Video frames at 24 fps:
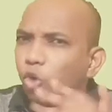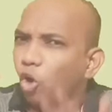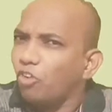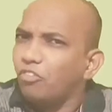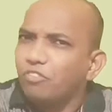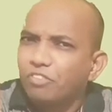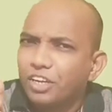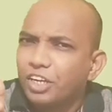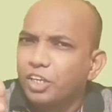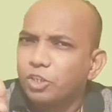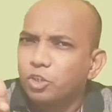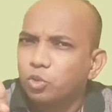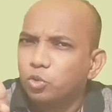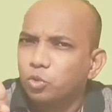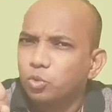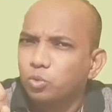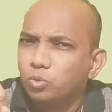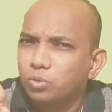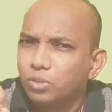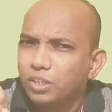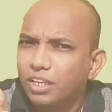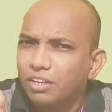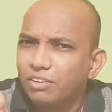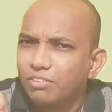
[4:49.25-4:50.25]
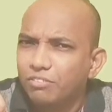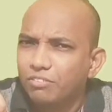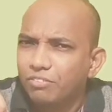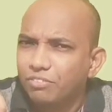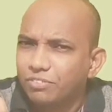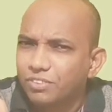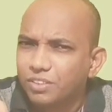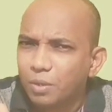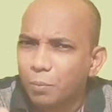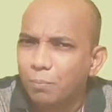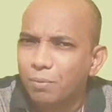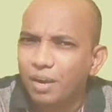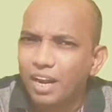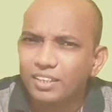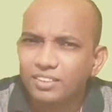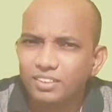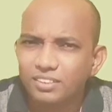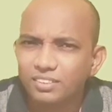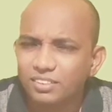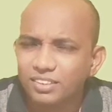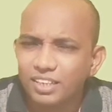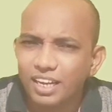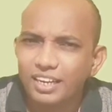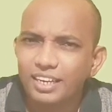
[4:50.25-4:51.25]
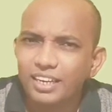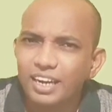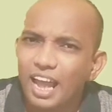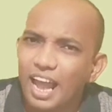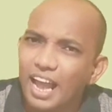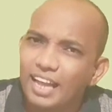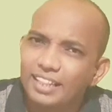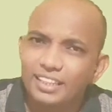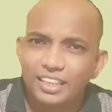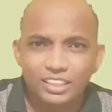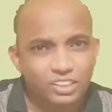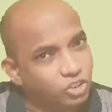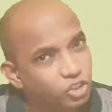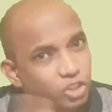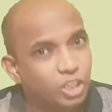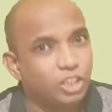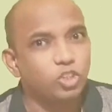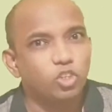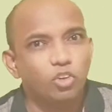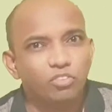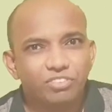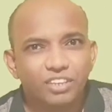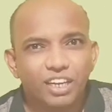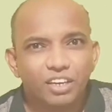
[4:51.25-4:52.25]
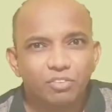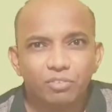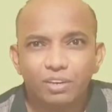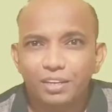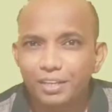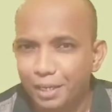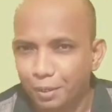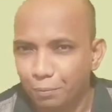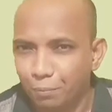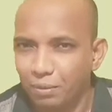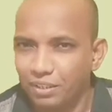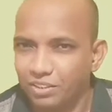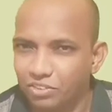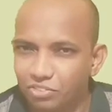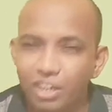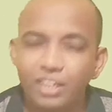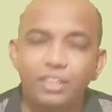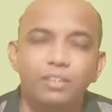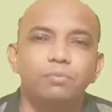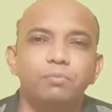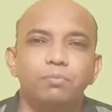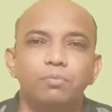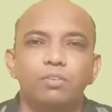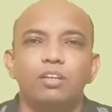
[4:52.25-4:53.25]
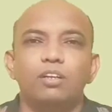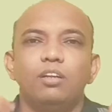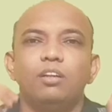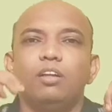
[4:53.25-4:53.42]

Do not forget to give subtraction sign and then change of sign will take place, right?